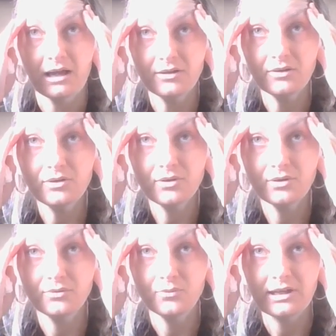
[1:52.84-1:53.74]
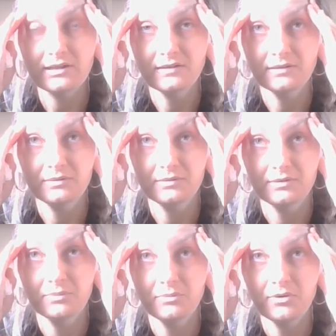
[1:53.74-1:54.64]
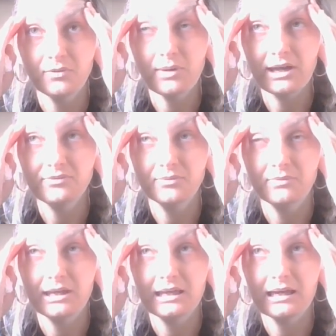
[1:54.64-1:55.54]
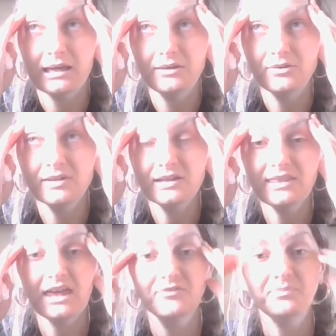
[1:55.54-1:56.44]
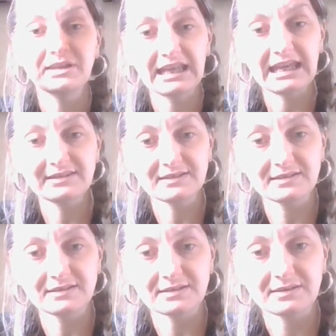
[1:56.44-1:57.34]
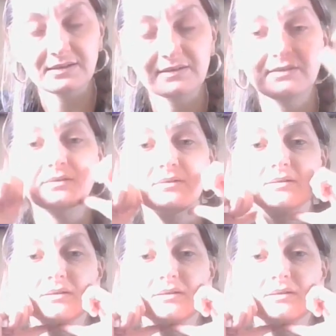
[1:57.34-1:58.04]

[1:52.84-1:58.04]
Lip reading: I know you couldn't wait to move away from me. You said there have been incidents.